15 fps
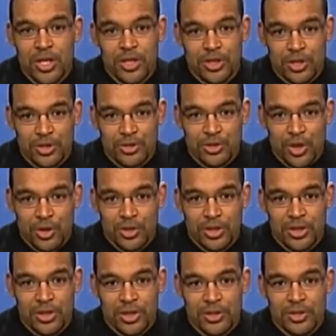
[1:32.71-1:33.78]
"Dear
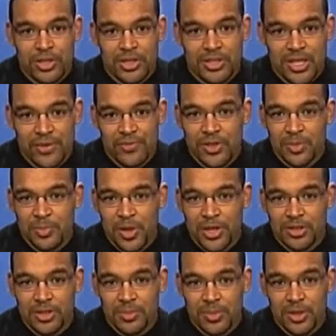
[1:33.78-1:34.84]
Jodie, there is a definite
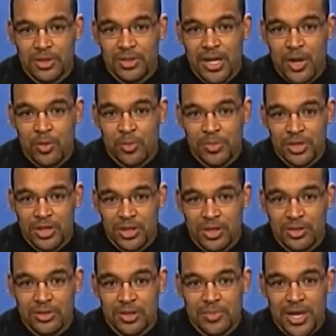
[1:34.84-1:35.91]
possibility I will be
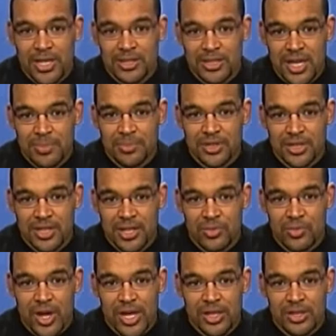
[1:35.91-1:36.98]
killed in my attempt to get
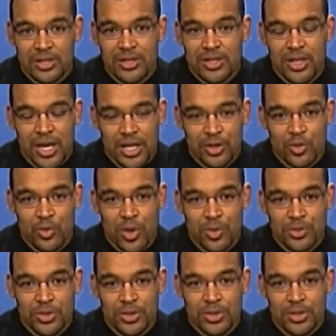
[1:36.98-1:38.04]
Reagan," end quote.